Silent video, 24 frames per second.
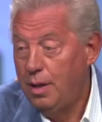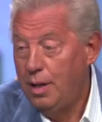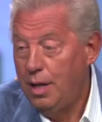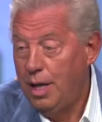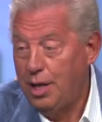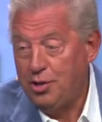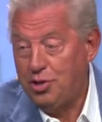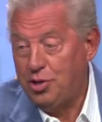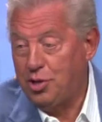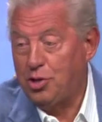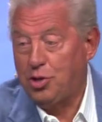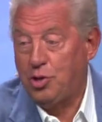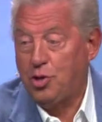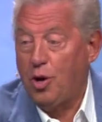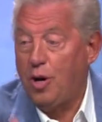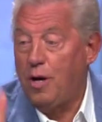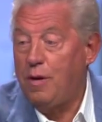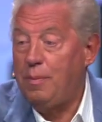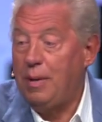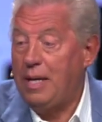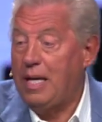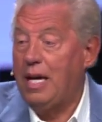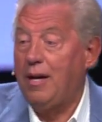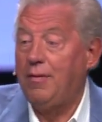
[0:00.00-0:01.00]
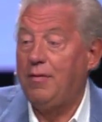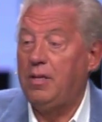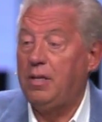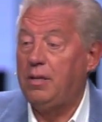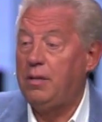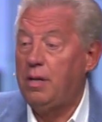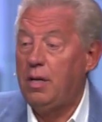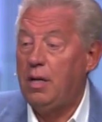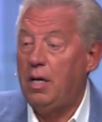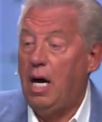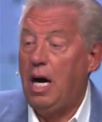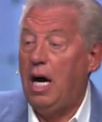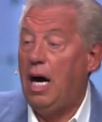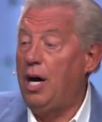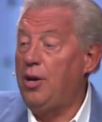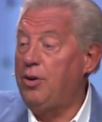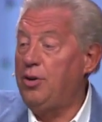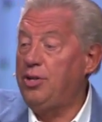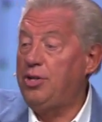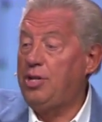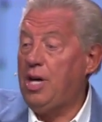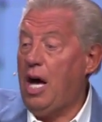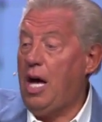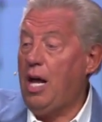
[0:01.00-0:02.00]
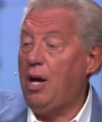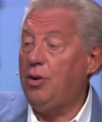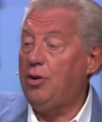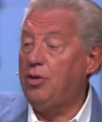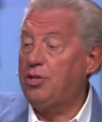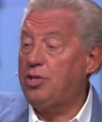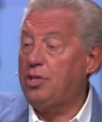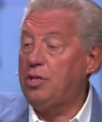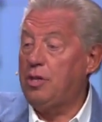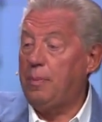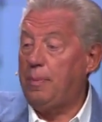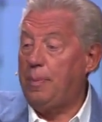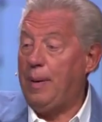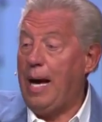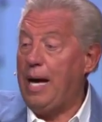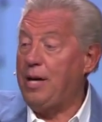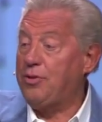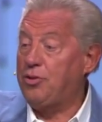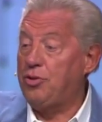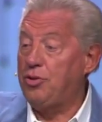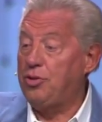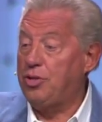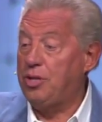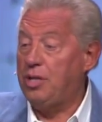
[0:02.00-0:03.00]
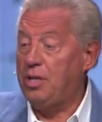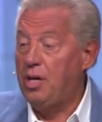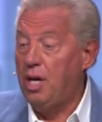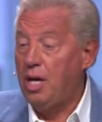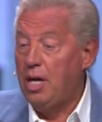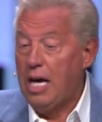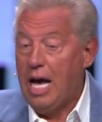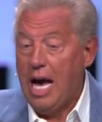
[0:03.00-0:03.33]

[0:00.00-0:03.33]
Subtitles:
It's the story of me giving $100 to the pastors that